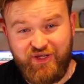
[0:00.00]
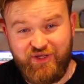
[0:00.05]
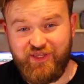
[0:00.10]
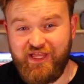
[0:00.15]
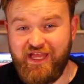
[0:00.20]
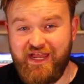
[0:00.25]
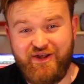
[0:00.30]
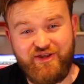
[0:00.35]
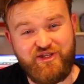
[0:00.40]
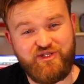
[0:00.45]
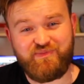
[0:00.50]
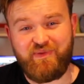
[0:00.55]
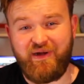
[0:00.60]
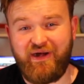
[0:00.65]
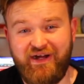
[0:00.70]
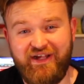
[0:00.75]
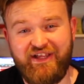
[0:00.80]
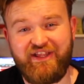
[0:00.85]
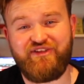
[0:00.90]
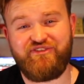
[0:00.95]
there is
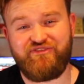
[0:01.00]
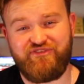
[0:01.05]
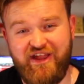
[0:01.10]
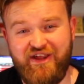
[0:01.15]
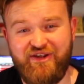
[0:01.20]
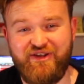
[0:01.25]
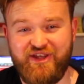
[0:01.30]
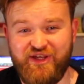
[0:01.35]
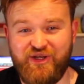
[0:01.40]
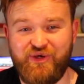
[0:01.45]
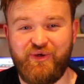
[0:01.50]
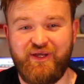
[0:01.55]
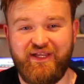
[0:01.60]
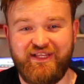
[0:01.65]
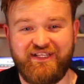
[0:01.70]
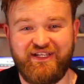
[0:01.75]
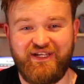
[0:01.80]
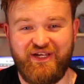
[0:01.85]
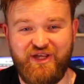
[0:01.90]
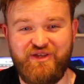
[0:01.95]
my very
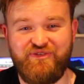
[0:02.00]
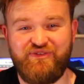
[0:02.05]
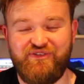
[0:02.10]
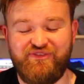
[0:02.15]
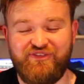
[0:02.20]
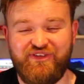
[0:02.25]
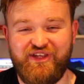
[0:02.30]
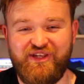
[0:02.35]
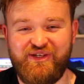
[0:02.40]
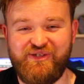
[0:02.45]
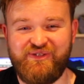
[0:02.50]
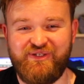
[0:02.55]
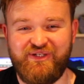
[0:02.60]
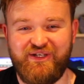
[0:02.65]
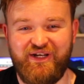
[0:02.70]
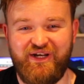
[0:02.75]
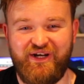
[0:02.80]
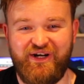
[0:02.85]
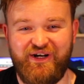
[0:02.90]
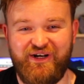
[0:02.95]
quick overview
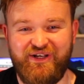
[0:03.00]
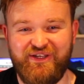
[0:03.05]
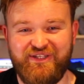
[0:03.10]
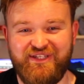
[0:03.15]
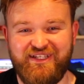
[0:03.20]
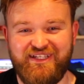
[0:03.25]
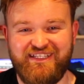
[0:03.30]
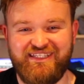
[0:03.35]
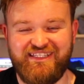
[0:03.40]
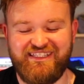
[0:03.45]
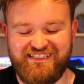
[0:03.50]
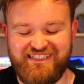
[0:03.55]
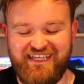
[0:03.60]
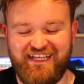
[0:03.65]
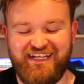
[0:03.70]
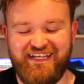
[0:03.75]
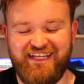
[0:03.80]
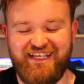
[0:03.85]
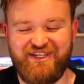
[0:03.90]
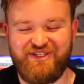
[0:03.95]
on the
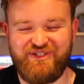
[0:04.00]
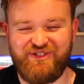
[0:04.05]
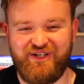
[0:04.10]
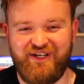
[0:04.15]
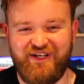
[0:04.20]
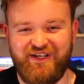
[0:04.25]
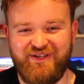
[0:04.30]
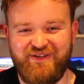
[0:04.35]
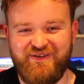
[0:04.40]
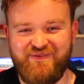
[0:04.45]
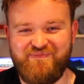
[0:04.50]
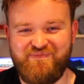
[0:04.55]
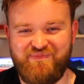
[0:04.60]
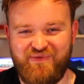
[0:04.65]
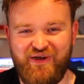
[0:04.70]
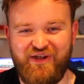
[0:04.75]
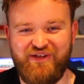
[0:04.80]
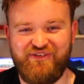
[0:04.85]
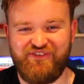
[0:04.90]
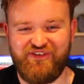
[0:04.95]
Danelectro
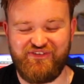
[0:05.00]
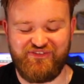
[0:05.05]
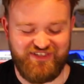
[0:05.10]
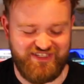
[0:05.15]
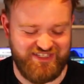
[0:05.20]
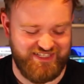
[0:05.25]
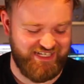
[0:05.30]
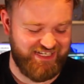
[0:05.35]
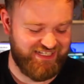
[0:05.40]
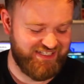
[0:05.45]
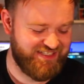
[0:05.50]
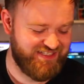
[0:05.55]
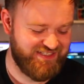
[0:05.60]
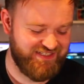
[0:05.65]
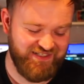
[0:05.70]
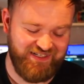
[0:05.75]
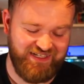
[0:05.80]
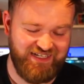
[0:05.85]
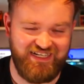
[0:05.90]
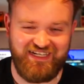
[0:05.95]
Pro 56.
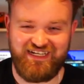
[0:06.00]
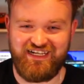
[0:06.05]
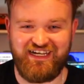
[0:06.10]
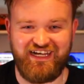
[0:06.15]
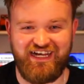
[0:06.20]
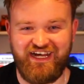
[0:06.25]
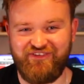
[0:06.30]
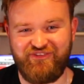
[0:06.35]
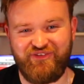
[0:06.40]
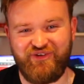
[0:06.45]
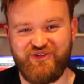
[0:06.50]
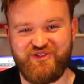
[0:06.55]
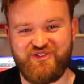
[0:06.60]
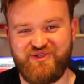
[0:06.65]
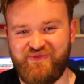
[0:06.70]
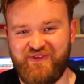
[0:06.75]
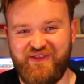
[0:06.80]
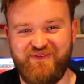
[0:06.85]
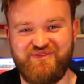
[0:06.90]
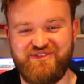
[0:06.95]
I thought
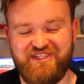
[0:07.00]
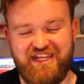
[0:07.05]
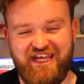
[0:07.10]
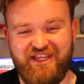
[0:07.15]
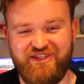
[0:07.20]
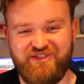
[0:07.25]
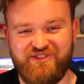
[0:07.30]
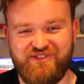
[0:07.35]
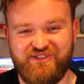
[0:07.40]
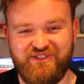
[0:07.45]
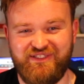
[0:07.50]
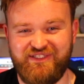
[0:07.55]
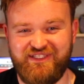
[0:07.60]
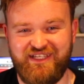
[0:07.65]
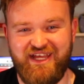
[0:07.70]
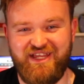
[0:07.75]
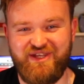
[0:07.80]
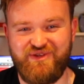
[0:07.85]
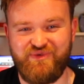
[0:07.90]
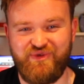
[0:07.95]
some of them sounds at the
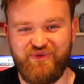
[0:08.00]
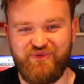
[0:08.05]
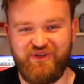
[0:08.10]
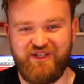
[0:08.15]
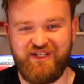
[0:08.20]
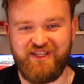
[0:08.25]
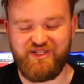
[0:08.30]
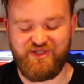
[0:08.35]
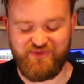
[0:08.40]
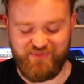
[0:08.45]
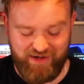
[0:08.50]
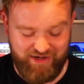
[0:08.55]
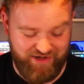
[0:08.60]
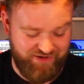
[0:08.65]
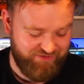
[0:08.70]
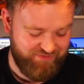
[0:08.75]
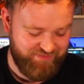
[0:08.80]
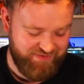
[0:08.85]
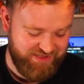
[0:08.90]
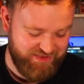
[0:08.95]
end were really inspiring
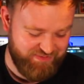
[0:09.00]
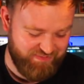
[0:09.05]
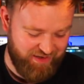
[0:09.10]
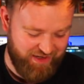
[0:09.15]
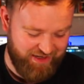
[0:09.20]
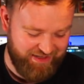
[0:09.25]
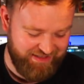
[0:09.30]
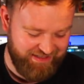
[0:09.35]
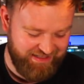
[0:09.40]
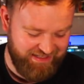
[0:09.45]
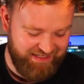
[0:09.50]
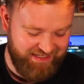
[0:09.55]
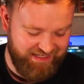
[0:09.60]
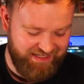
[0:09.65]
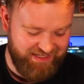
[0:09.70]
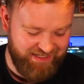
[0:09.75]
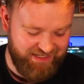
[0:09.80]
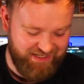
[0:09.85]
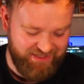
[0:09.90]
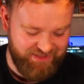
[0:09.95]
for me to play,
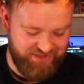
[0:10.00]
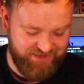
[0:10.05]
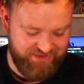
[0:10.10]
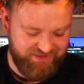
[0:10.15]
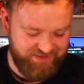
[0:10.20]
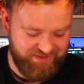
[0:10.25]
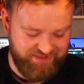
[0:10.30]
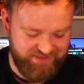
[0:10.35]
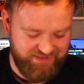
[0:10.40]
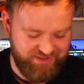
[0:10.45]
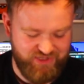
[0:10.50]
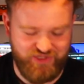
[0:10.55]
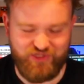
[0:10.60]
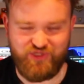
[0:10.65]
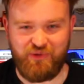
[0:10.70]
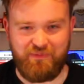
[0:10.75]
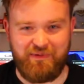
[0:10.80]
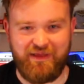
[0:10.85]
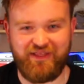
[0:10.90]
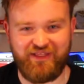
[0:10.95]
and there's
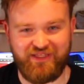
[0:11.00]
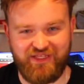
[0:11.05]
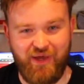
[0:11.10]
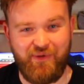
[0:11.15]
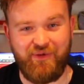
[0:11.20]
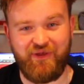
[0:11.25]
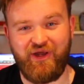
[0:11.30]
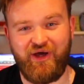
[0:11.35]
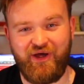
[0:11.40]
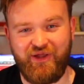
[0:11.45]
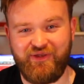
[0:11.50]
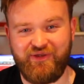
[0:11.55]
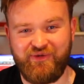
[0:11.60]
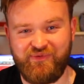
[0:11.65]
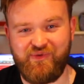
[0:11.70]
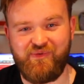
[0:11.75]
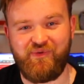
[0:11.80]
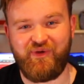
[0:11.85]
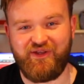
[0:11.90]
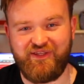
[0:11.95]
something going on
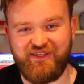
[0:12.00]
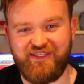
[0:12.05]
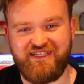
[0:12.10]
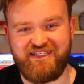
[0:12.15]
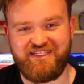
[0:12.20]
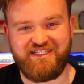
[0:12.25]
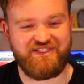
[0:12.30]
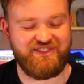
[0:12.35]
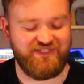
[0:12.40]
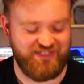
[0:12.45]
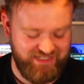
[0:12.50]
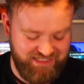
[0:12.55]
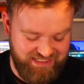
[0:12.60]
with one of these